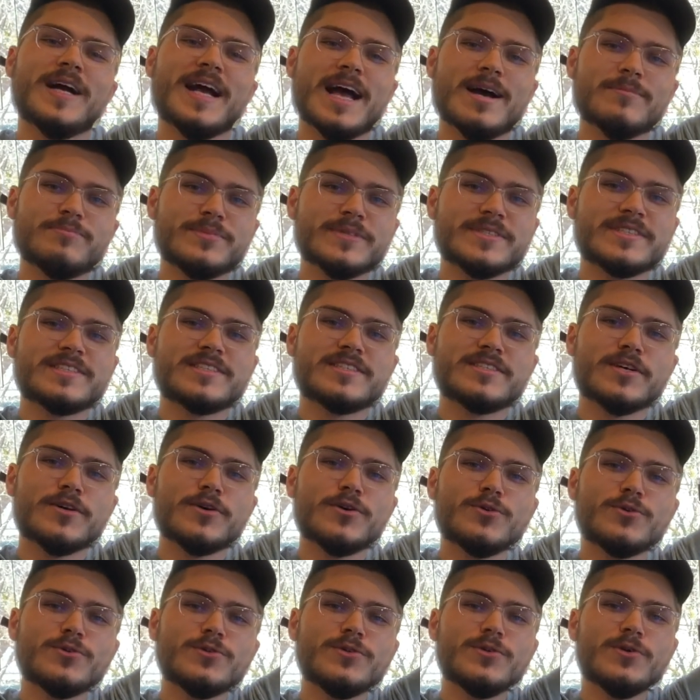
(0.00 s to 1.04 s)

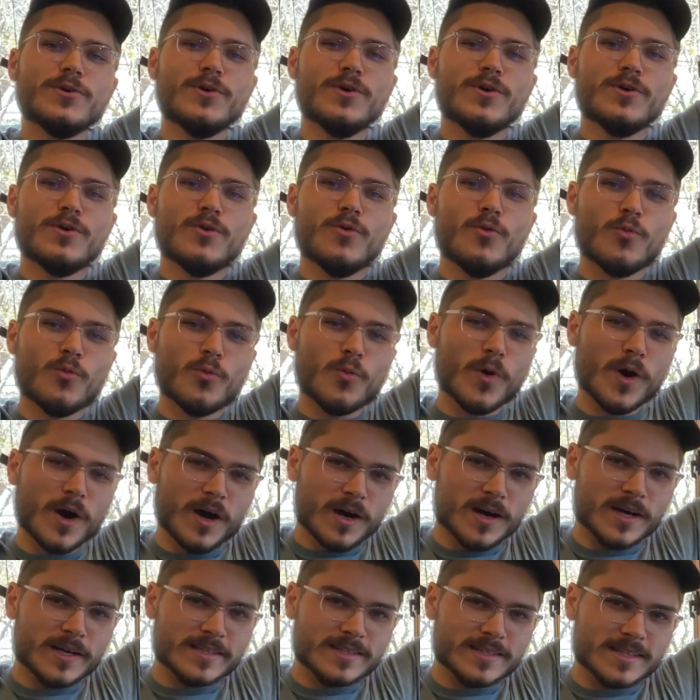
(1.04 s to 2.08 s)
episode
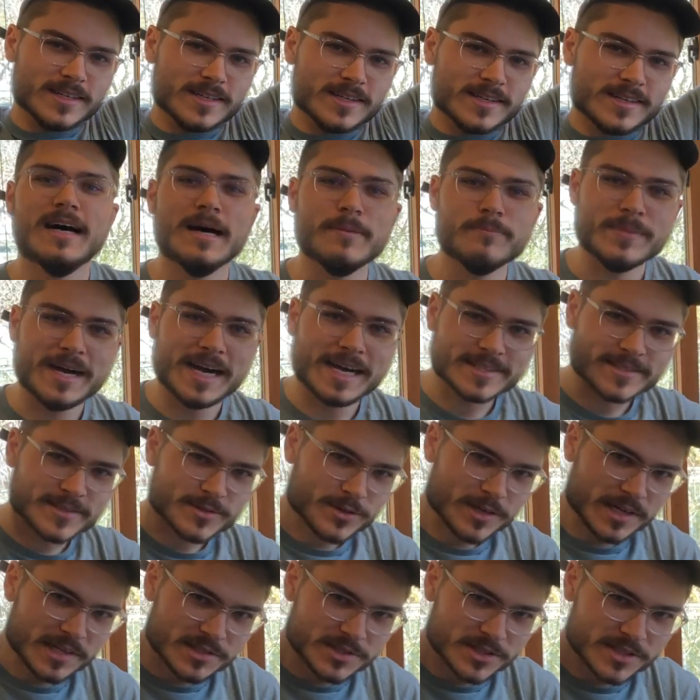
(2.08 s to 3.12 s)
1. I'm Max
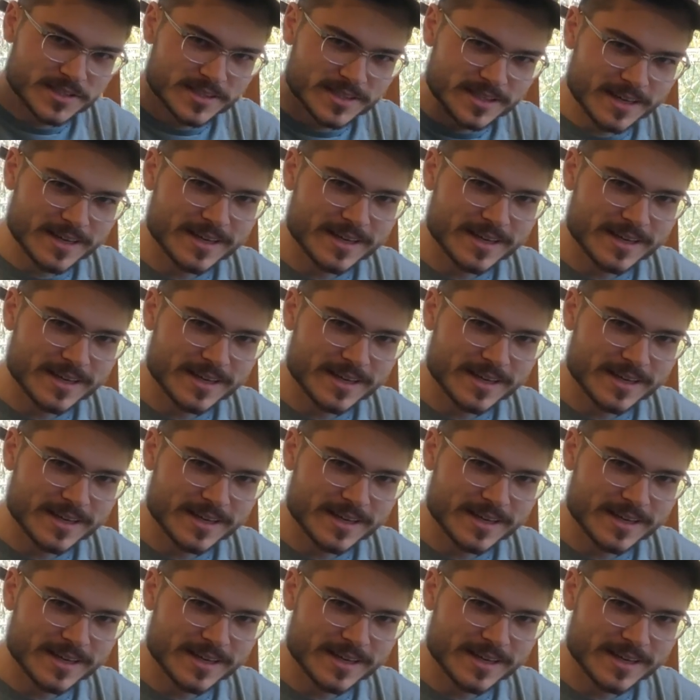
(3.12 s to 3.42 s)
Grazier.